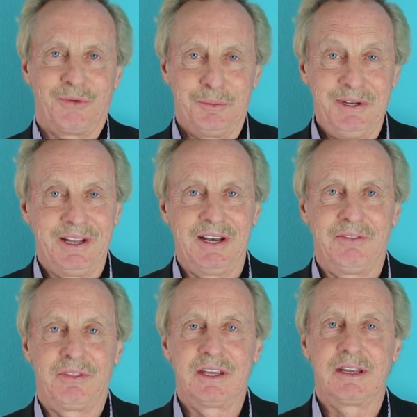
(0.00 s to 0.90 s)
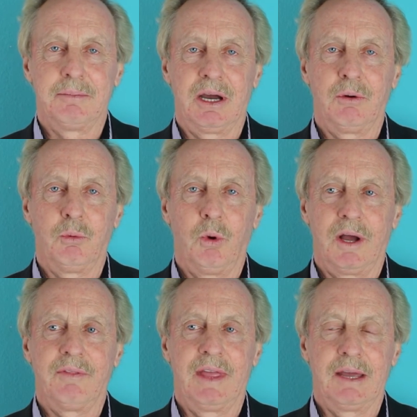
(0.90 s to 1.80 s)
for a minute and think about
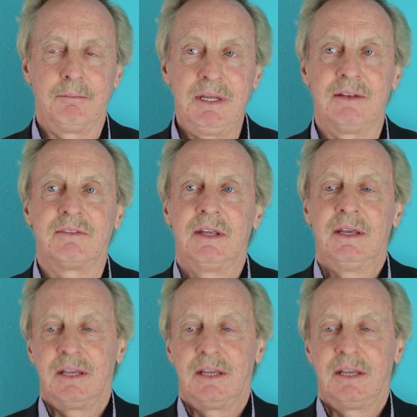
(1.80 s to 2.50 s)
what that means.